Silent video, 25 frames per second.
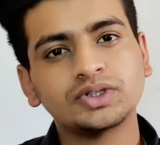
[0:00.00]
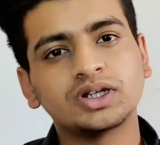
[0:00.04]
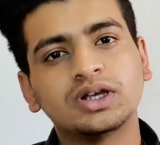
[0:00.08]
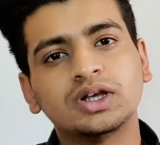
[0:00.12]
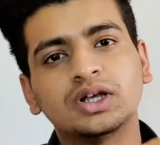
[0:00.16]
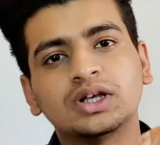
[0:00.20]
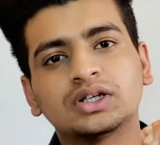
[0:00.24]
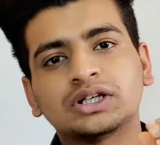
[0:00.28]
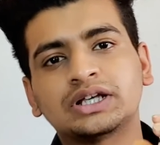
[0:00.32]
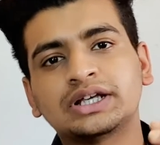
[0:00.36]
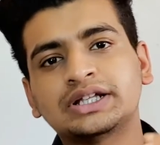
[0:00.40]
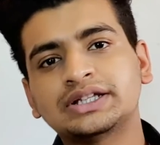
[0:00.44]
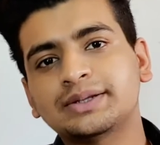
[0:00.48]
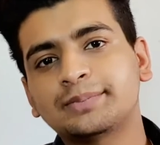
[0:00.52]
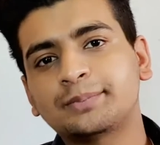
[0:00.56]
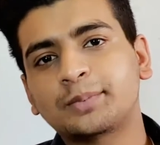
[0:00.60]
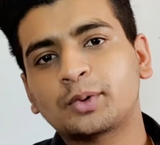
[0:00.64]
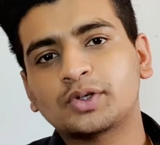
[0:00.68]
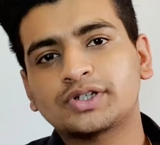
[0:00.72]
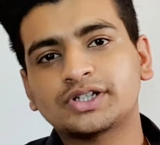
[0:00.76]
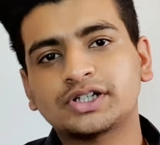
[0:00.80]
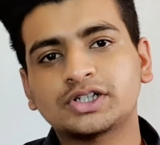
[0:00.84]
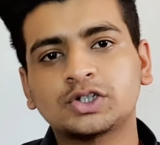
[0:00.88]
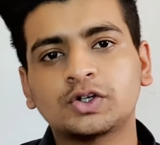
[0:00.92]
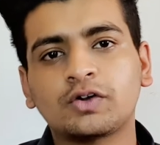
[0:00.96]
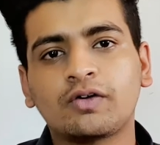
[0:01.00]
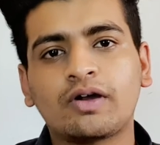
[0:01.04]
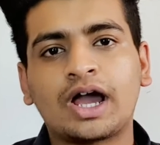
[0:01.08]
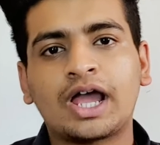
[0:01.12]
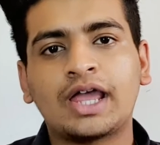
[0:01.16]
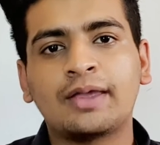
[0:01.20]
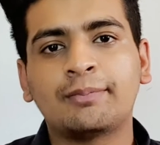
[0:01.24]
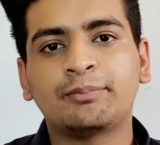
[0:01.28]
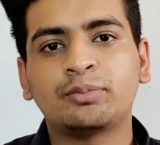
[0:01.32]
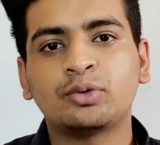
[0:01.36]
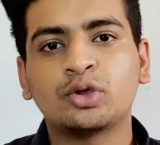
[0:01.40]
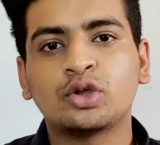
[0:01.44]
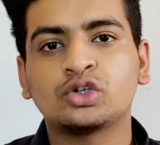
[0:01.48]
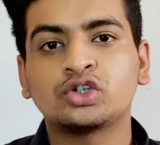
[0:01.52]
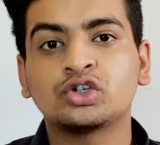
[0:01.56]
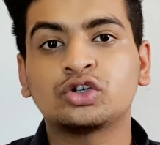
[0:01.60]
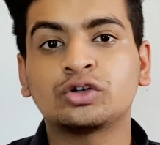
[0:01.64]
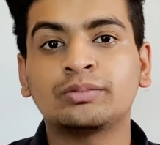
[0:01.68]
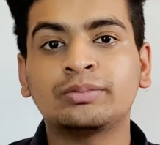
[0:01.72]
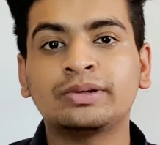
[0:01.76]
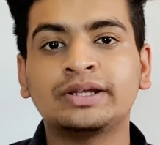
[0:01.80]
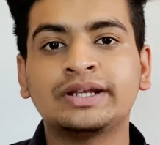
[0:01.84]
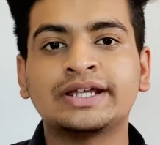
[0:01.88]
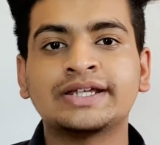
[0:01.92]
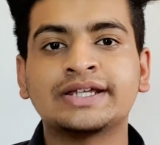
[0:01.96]
So in the process of IPO, you will be
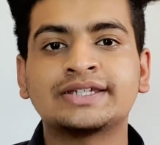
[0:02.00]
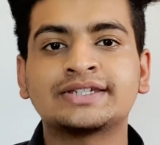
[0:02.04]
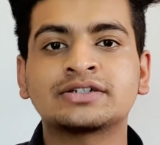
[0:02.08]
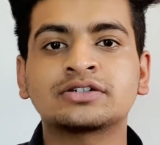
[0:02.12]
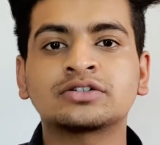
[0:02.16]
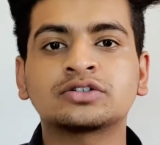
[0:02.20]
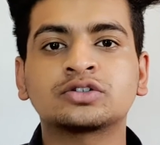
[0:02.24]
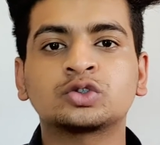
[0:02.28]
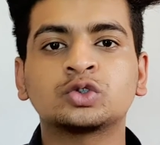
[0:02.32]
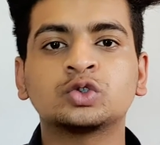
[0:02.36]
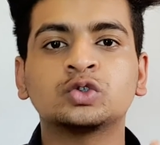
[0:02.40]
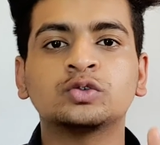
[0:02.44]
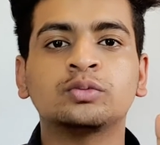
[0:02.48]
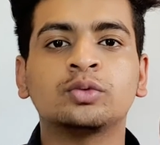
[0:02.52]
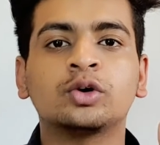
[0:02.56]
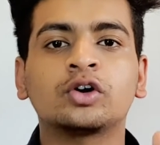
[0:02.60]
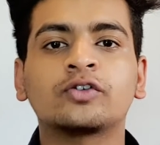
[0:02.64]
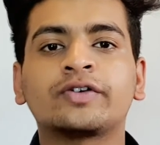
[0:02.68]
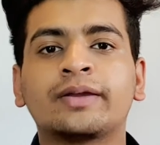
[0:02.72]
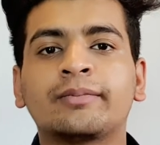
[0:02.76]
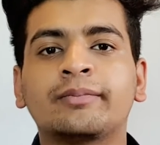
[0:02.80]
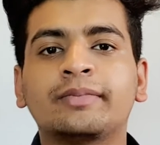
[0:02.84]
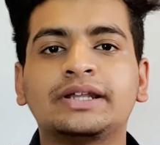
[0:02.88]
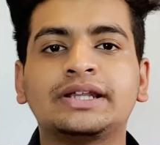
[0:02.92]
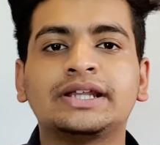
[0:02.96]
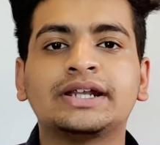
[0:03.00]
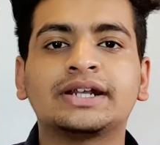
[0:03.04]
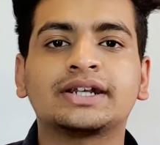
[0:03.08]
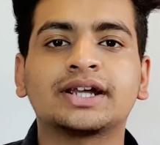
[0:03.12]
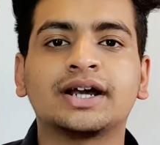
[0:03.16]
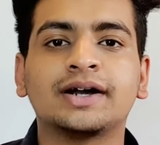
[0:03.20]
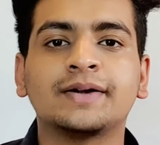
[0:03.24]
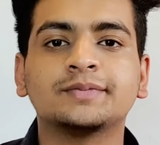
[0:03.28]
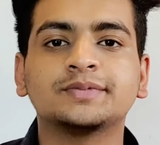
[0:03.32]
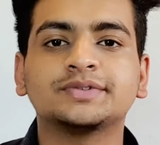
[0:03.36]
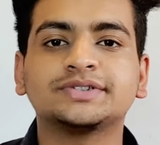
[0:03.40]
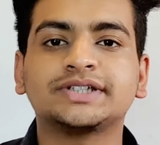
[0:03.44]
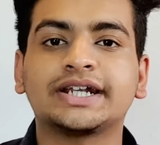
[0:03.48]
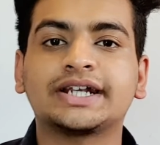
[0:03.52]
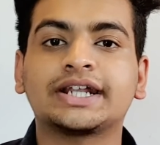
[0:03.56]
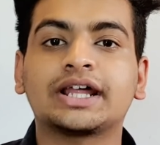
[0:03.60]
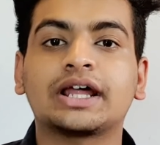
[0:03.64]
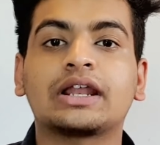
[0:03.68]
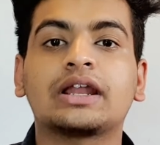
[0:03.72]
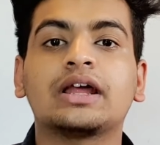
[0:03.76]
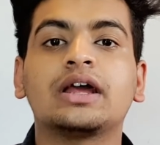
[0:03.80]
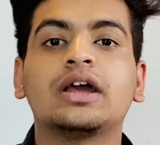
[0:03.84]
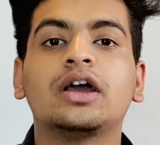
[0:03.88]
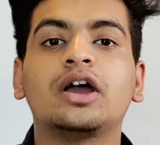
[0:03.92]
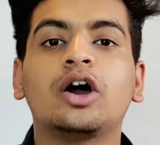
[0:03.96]
reaching two more familiar terms, that are
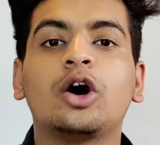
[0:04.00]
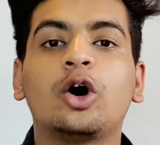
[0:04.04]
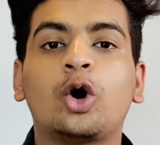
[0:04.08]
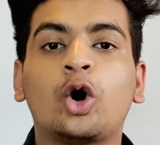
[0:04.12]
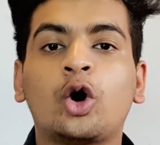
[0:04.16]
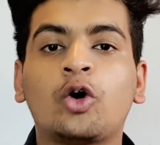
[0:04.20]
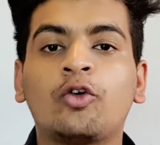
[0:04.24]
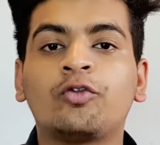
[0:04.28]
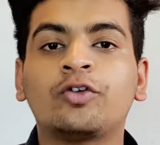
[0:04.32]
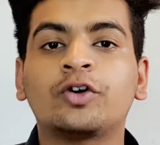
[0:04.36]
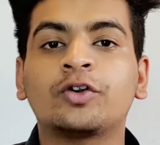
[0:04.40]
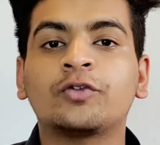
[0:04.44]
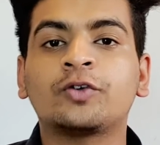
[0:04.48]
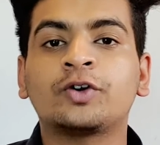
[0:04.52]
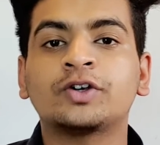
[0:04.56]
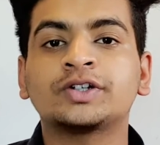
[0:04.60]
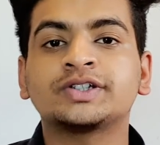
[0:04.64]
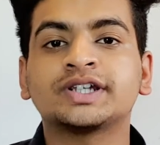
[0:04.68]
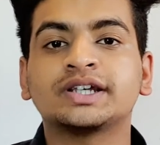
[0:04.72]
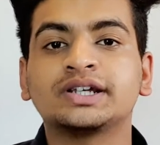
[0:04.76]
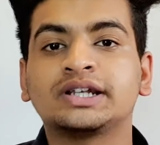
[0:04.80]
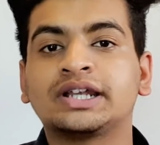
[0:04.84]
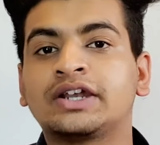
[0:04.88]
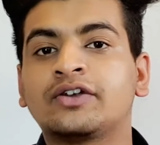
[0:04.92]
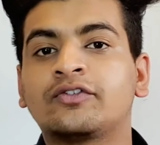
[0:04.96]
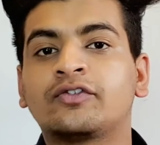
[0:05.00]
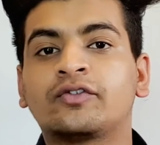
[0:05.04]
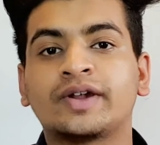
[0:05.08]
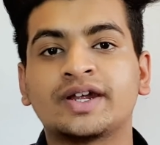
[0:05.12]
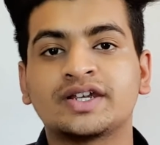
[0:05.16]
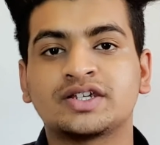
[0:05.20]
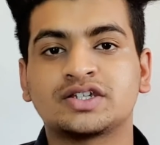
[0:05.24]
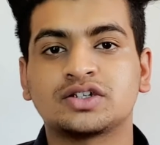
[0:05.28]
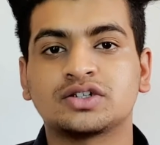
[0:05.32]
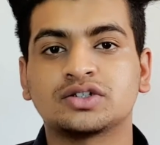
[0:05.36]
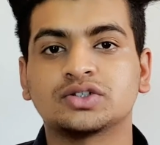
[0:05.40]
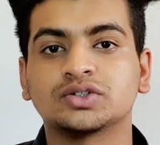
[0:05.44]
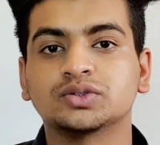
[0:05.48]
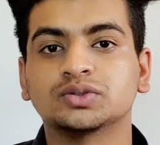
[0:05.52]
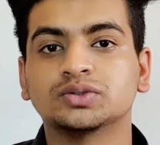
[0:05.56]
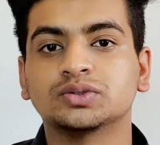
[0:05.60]
offer for sale and fresh issue.